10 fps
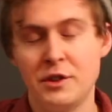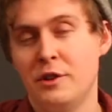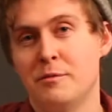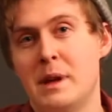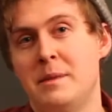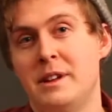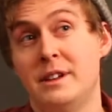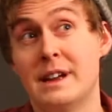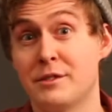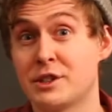who've maybe
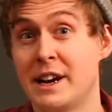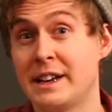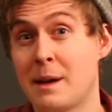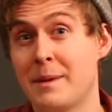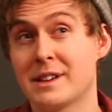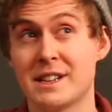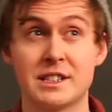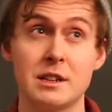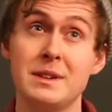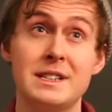never tried Chemex, it's
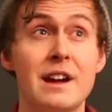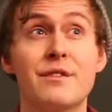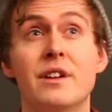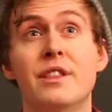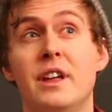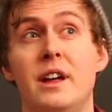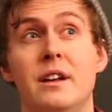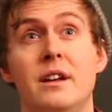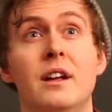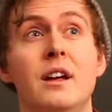going to be different
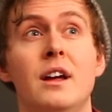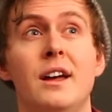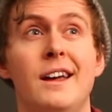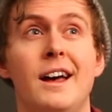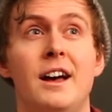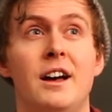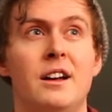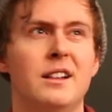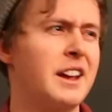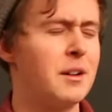than
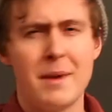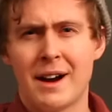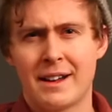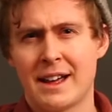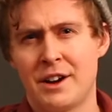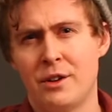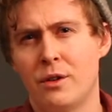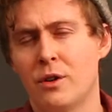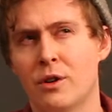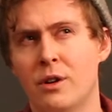like an
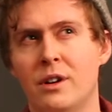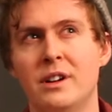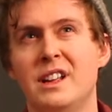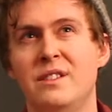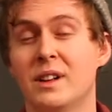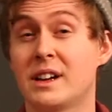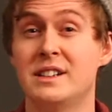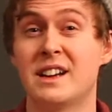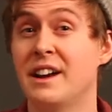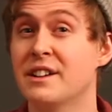Americano or even like a
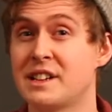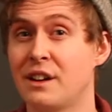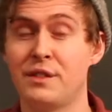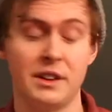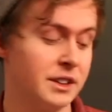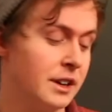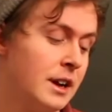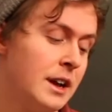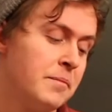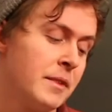diner style filter.
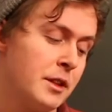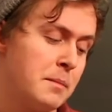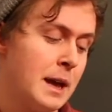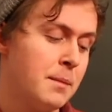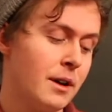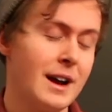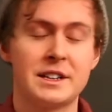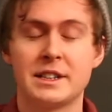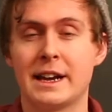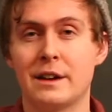The paper
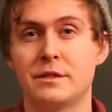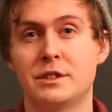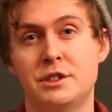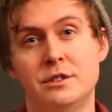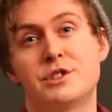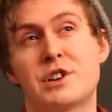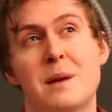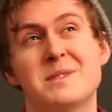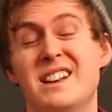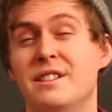actually kind of
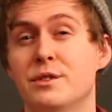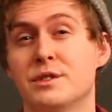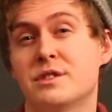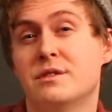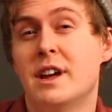traps any of those